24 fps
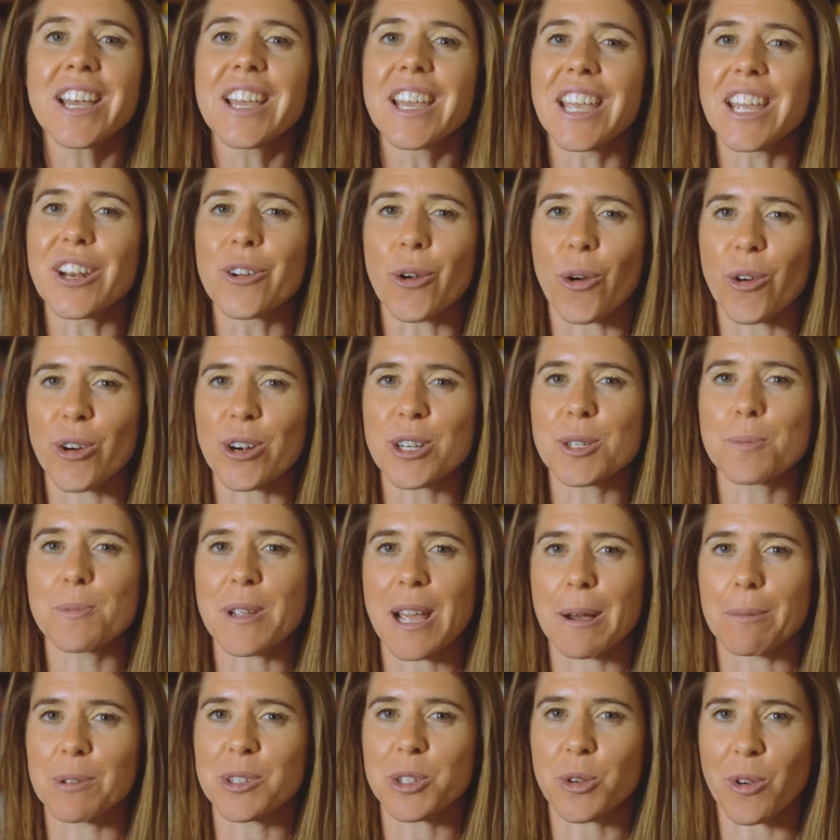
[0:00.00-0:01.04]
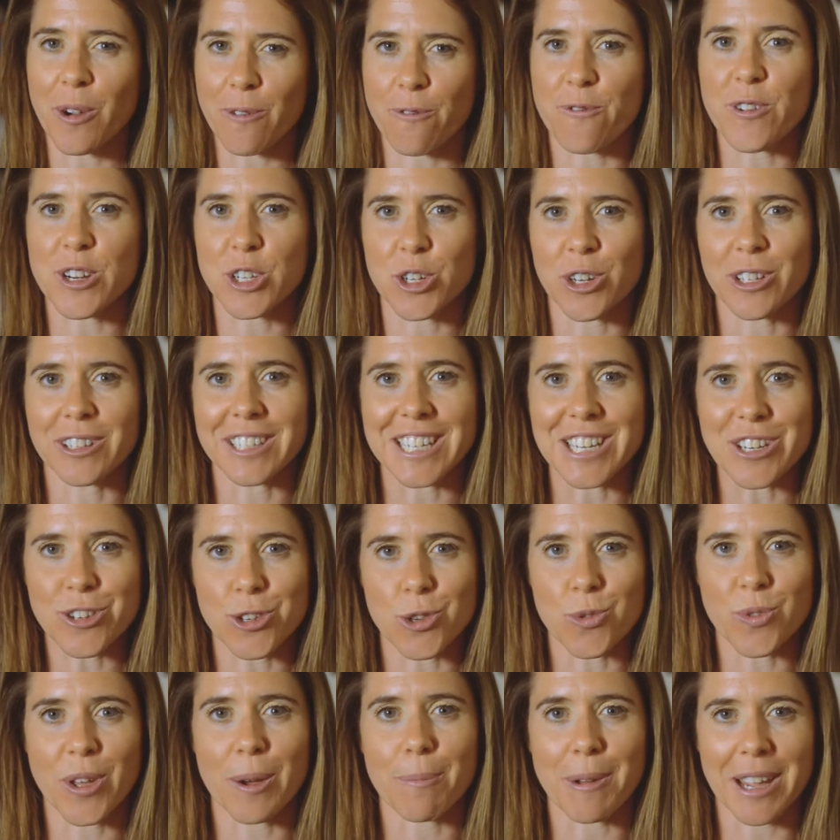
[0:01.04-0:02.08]
in order to be able to efficiently
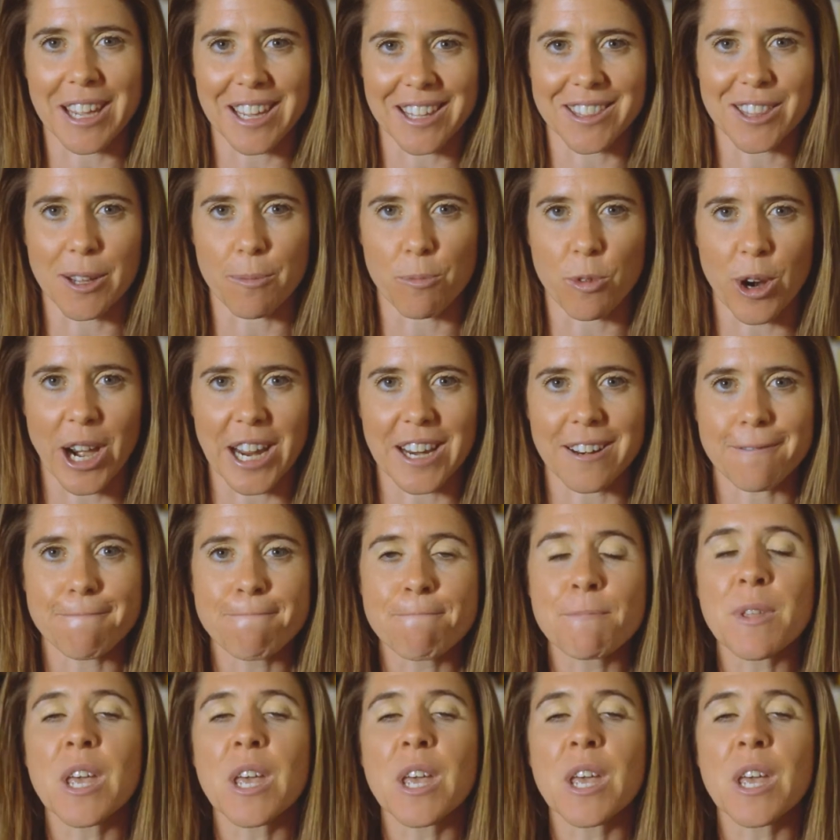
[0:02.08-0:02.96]
do them and get them right.